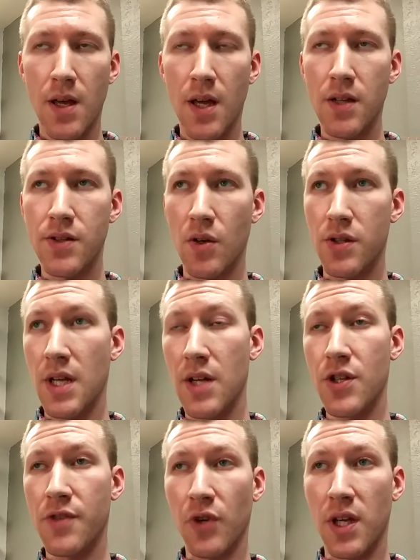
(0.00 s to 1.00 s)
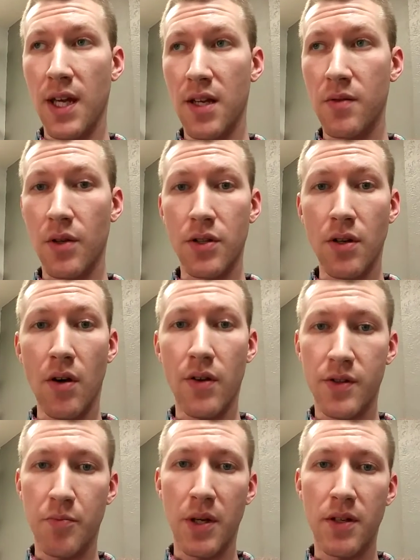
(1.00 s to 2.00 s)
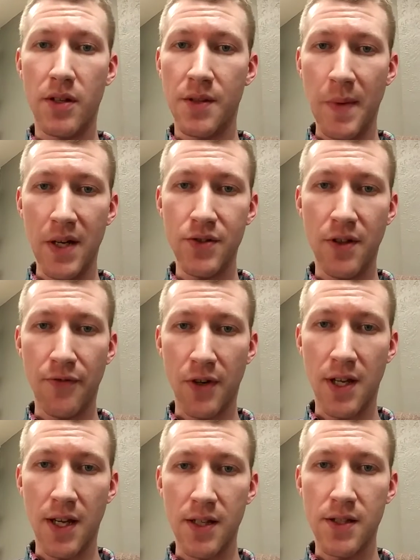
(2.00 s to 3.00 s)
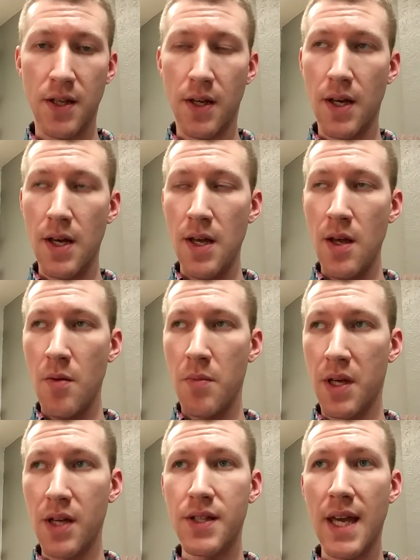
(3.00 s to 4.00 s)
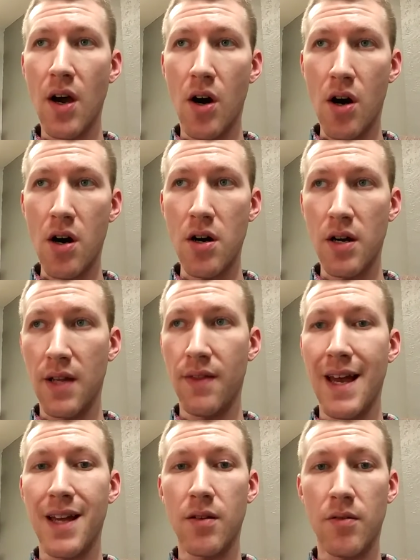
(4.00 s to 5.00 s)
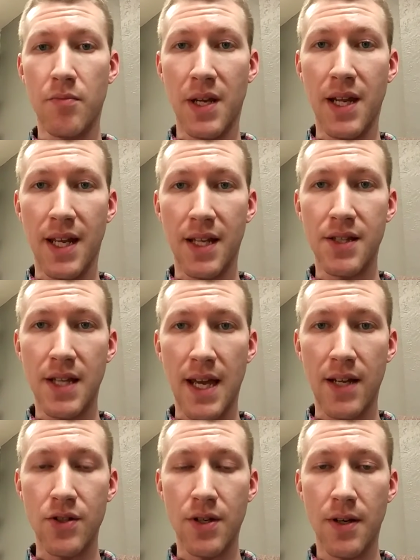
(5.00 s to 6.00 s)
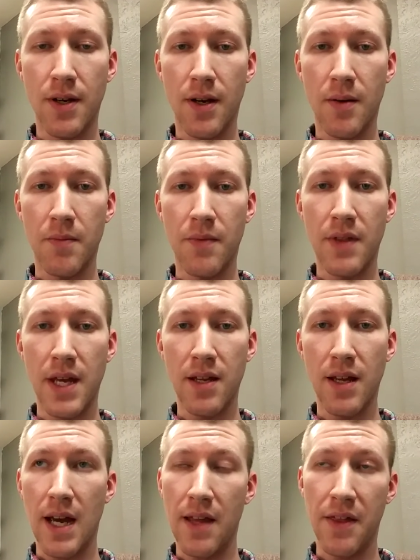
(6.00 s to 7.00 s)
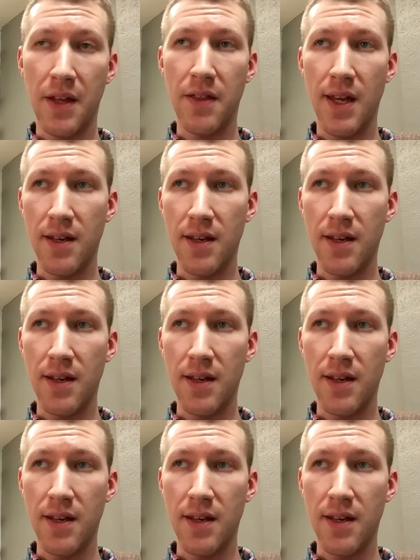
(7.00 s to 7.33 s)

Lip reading: And so it's not just for kids but adults, but especially for kids, because they are in that beginning stage. I think